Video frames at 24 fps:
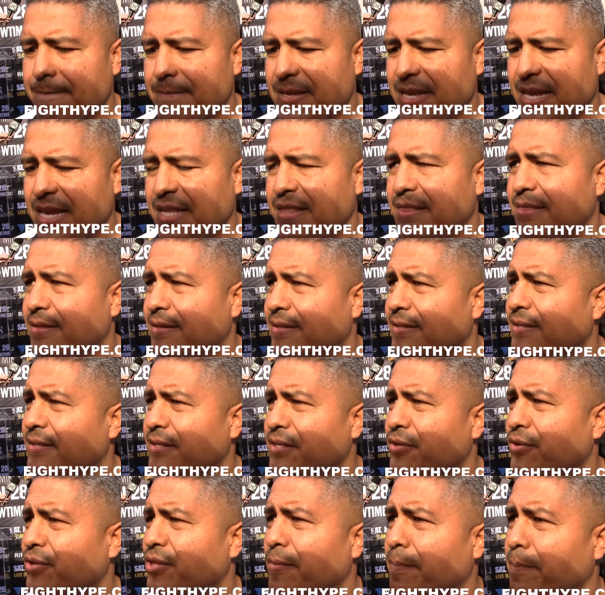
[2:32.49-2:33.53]
get the, the
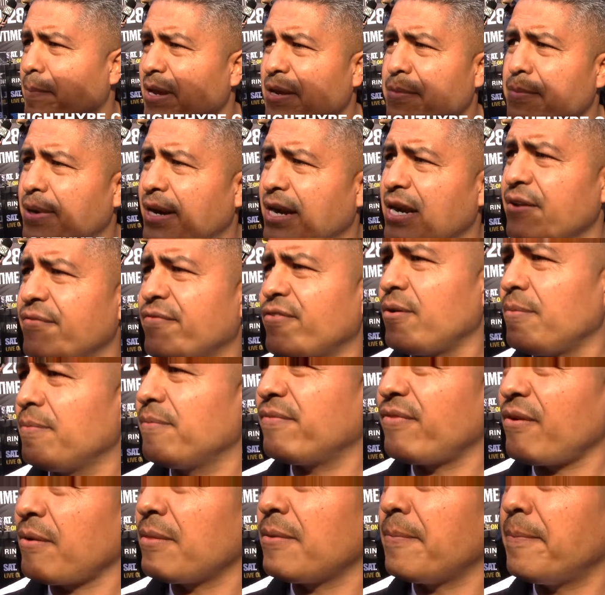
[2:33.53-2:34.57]
you know the big money from
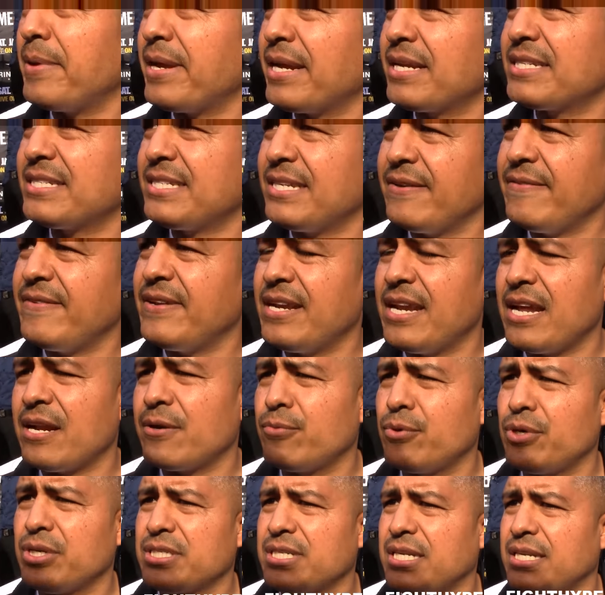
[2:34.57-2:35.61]
from the big T V
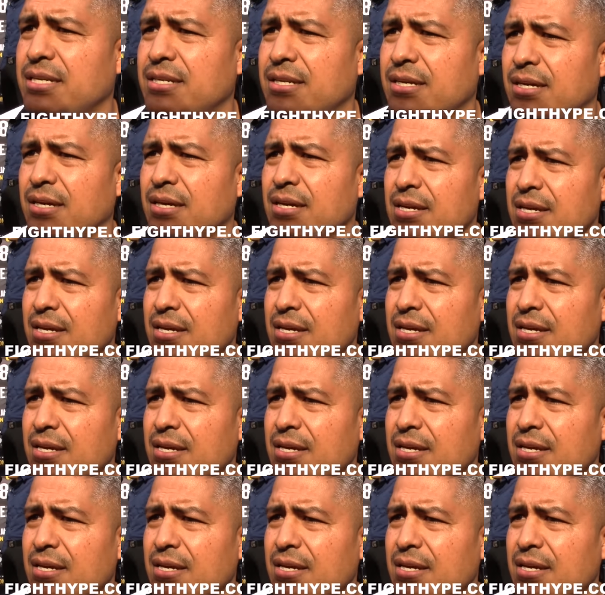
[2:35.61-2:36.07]
networks and uh,